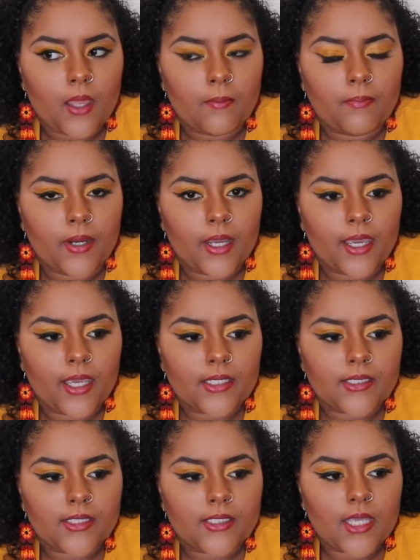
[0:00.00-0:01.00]

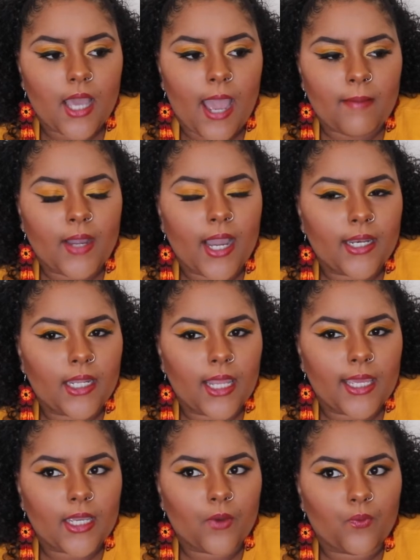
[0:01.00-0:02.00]
but I'm kind of
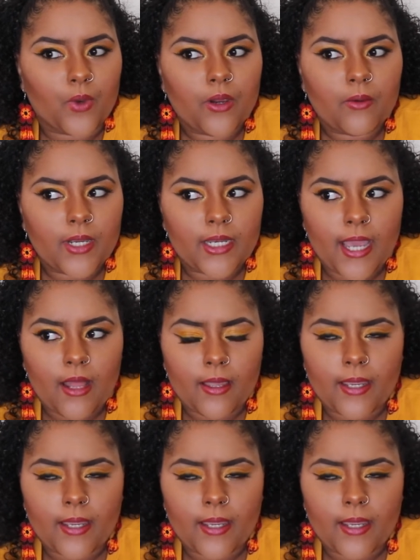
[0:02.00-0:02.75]
like weary now.